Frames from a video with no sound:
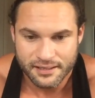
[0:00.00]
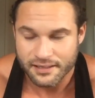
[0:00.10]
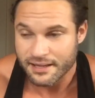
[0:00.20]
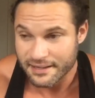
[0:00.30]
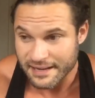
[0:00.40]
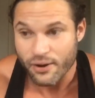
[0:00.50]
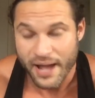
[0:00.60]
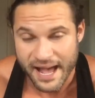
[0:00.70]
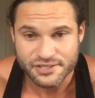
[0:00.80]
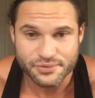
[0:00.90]
and now
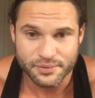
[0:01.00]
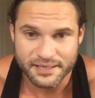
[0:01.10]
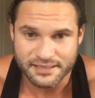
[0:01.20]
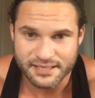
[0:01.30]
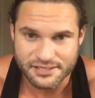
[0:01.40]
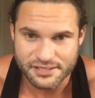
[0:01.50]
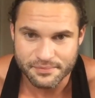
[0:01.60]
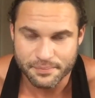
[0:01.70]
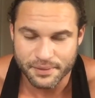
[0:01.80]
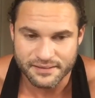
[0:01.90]
actual
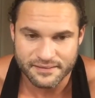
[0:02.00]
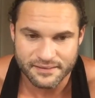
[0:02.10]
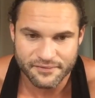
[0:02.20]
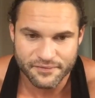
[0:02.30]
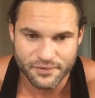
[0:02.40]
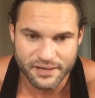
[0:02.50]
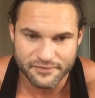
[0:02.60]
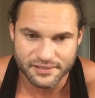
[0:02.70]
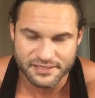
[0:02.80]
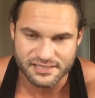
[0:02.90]
meditation. But if you
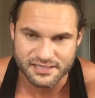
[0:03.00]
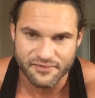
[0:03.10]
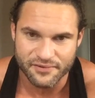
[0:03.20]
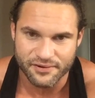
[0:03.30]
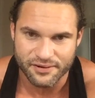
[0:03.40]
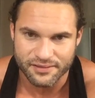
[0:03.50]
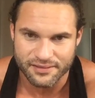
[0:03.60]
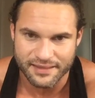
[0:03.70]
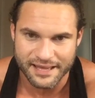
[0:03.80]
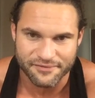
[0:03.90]
never discover
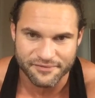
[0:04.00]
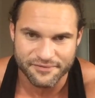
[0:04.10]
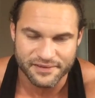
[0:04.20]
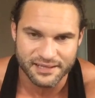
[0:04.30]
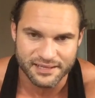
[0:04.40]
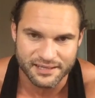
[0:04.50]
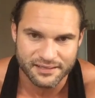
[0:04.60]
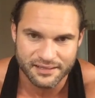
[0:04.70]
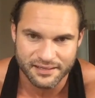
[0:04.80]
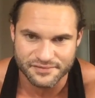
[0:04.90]
that feeling
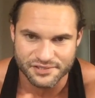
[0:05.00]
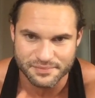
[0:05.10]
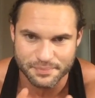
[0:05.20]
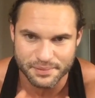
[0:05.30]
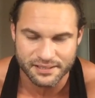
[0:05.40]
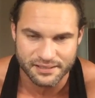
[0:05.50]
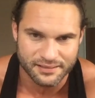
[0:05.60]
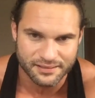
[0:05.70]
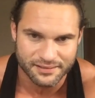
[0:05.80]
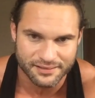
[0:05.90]
of just
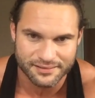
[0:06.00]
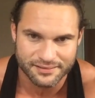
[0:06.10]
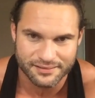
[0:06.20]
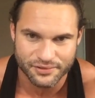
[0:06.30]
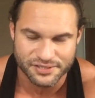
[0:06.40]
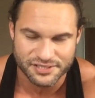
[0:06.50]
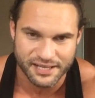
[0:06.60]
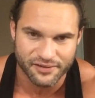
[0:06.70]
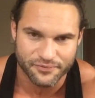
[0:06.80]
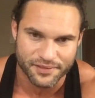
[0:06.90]
being
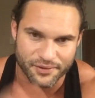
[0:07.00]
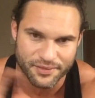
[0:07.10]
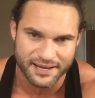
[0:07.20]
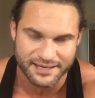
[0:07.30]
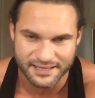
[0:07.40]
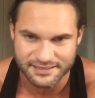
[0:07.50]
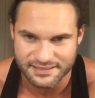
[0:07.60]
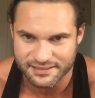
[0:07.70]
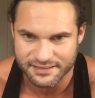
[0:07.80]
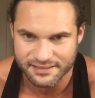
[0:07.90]
yourself without that
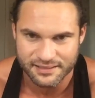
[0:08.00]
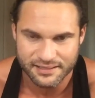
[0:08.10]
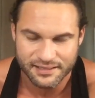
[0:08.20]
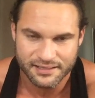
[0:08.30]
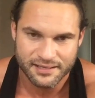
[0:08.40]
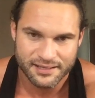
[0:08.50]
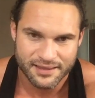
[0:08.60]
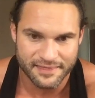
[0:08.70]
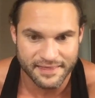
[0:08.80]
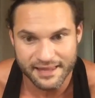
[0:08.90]
identity,
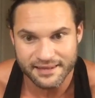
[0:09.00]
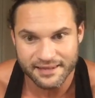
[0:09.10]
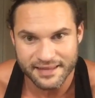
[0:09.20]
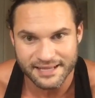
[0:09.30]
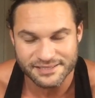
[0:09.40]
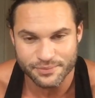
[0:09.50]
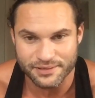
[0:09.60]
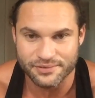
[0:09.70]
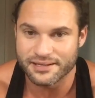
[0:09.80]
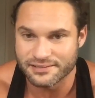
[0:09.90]
then that's
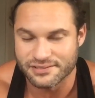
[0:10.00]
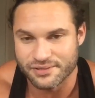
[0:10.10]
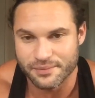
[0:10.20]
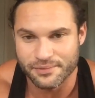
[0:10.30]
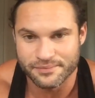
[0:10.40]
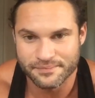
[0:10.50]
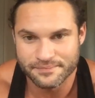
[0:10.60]
when you get into trouble.